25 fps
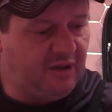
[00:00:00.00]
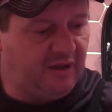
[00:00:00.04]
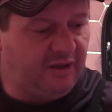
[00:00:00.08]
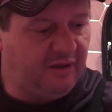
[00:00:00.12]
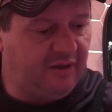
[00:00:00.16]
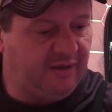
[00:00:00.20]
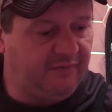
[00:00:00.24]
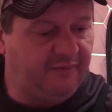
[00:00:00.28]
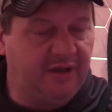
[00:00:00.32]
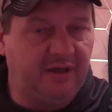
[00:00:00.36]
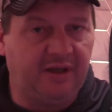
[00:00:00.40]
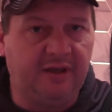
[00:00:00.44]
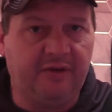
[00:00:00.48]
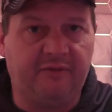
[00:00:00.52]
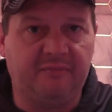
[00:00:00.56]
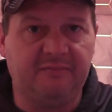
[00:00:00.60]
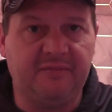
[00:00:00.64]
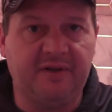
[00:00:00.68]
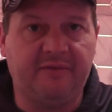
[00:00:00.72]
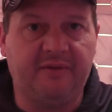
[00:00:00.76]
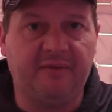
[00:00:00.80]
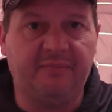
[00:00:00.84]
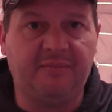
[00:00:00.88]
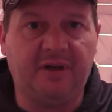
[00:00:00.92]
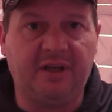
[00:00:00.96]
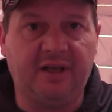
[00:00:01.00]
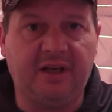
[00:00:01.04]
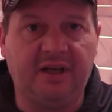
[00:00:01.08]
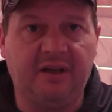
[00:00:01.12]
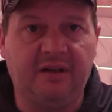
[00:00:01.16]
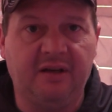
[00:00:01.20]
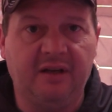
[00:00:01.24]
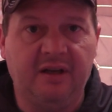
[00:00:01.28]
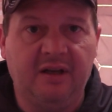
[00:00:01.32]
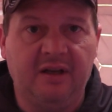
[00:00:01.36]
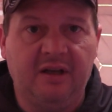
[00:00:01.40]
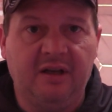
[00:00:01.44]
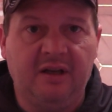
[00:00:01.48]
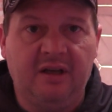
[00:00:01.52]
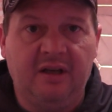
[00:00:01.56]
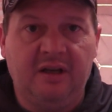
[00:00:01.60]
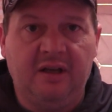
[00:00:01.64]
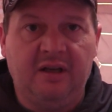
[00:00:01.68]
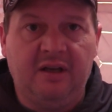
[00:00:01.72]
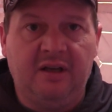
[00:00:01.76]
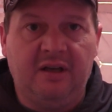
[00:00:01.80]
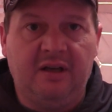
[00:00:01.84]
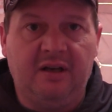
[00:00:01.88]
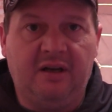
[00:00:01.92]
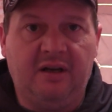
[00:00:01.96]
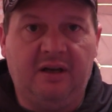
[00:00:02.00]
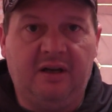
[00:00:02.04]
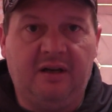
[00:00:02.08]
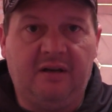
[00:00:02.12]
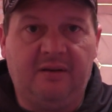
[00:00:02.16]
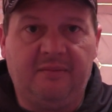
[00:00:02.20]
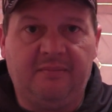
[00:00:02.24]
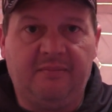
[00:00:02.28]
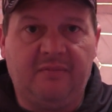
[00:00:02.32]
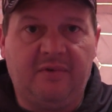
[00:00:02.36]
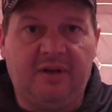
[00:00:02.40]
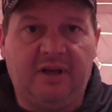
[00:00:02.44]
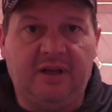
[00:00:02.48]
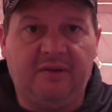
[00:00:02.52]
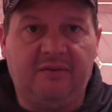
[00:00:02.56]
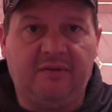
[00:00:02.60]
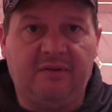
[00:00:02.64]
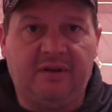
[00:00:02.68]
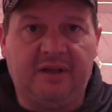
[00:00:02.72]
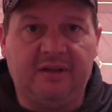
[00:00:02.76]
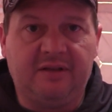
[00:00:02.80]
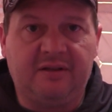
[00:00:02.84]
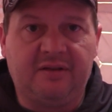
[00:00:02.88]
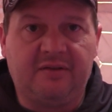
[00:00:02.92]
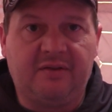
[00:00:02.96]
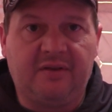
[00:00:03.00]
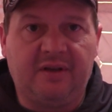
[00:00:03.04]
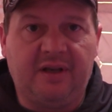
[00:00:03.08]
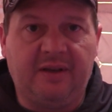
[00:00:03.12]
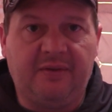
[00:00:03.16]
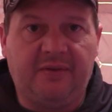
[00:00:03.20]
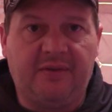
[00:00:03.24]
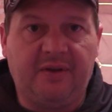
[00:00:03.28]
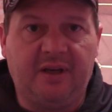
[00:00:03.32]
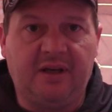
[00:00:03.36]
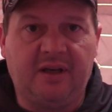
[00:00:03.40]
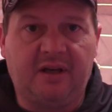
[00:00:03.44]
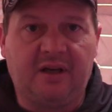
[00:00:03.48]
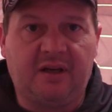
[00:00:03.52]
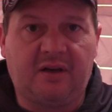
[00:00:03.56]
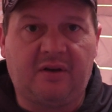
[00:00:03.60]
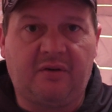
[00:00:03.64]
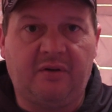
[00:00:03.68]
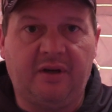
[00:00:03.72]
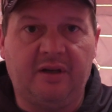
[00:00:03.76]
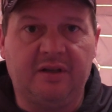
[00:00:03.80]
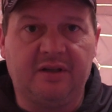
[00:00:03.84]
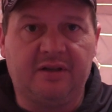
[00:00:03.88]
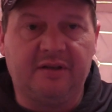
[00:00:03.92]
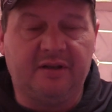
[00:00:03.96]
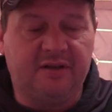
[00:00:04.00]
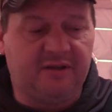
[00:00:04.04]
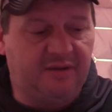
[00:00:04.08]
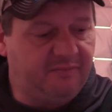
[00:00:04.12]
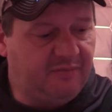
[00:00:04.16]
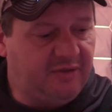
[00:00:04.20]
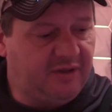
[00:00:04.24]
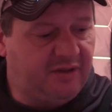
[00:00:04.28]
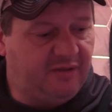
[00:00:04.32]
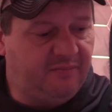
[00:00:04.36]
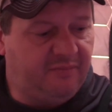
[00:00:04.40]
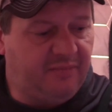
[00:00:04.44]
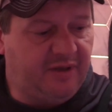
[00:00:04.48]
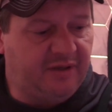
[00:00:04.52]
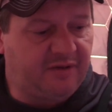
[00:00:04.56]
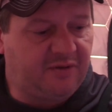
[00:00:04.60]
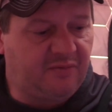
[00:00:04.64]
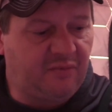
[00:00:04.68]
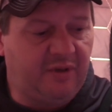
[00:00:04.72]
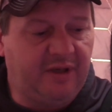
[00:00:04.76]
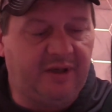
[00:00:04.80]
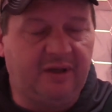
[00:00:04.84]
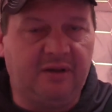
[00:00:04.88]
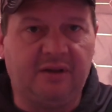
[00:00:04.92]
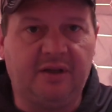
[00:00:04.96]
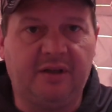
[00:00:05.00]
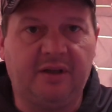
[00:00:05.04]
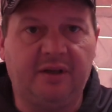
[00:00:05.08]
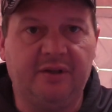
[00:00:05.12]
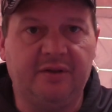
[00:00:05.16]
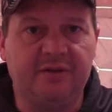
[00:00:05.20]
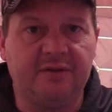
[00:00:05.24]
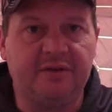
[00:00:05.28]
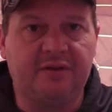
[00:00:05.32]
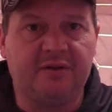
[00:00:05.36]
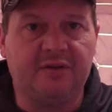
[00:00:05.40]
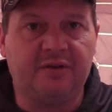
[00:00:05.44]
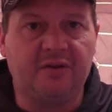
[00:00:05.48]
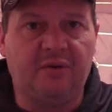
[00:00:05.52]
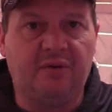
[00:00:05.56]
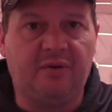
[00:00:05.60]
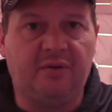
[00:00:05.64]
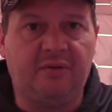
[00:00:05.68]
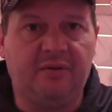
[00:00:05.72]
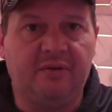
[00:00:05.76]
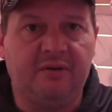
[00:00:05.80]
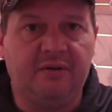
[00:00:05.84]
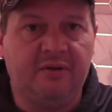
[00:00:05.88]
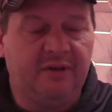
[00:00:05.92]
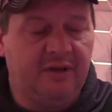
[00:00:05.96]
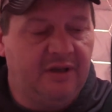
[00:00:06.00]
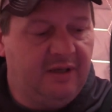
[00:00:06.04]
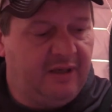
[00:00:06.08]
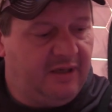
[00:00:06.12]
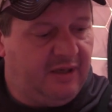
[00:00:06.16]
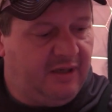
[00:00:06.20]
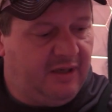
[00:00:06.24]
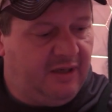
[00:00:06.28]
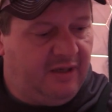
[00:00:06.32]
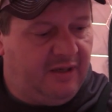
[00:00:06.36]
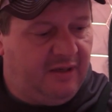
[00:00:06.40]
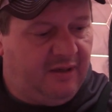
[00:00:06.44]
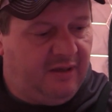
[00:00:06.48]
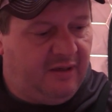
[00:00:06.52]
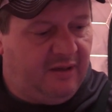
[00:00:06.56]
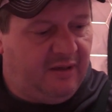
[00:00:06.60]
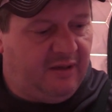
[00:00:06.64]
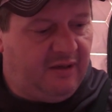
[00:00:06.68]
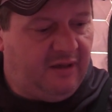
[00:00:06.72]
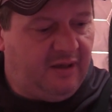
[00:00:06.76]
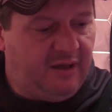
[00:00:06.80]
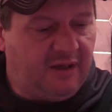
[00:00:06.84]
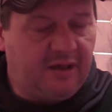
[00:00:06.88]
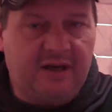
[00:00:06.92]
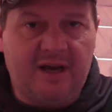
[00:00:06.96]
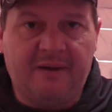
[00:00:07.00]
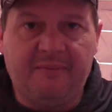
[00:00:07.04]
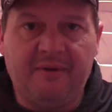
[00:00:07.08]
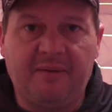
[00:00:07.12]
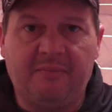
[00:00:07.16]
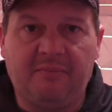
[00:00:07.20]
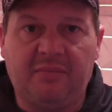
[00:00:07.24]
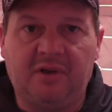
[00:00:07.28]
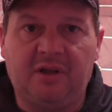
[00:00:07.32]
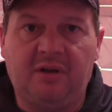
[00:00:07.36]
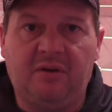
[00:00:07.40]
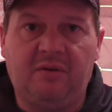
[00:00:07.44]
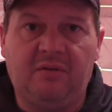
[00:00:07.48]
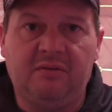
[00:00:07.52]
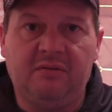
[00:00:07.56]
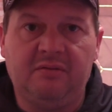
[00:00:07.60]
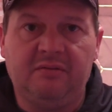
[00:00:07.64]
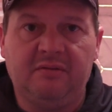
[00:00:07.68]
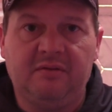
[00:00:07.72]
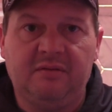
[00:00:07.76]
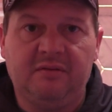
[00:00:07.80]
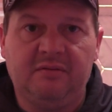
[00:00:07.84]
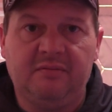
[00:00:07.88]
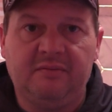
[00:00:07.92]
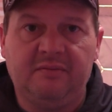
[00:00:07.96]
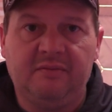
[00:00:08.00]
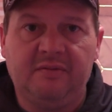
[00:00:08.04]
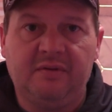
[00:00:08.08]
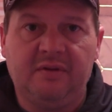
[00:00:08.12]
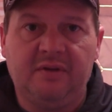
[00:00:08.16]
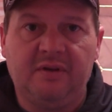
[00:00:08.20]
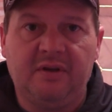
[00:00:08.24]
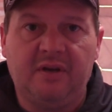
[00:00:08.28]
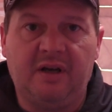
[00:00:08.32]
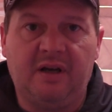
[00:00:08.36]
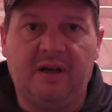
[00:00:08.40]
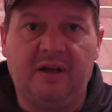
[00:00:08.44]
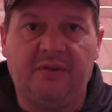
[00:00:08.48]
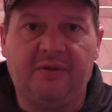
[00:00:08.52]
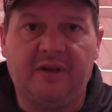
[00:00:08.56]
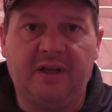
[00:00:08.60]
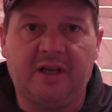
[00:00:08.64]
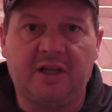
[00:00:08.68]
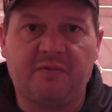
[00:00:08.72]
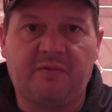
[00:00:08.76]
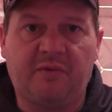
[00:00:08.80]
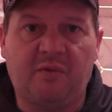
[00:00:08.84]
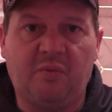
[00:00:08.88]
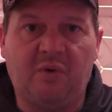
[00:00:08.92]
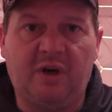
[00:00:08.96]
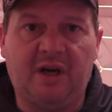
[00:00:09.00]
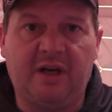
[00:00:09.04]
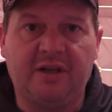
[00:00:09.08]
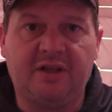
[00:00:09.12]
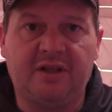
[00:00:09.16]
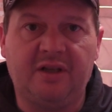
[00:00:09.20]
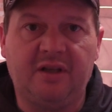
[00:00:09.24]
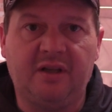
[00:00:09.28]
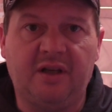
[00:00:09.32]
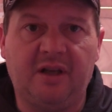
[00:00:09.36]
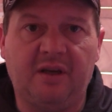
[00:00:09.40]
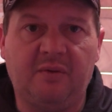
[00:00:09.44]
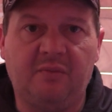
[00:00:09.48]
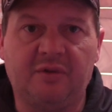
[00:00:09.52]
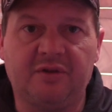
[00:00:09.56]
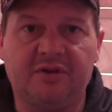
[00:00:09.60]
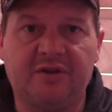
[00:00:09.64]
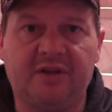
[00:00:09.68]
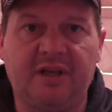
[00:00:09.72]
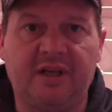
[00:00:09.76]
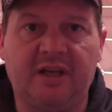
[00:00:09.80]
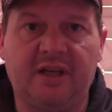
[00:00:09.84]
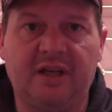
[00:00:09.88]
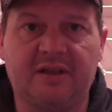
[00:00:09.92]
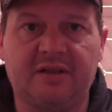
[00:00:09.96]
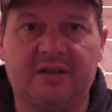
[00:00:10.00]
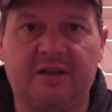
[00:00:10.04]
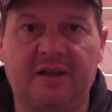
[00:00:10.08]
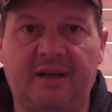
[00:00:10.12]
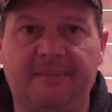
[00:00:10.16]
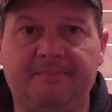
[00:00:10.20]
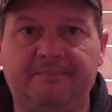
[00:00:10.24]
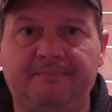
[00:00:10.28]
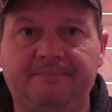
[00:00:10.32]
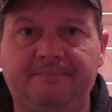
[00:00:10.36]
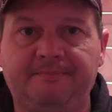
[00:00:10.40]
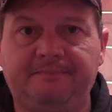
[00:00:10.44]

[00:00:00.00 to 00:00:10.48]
I'd love to hear from everybody. I think criticism is the best way to learn, so comment below. Thanks for watching, and we'll see you next time.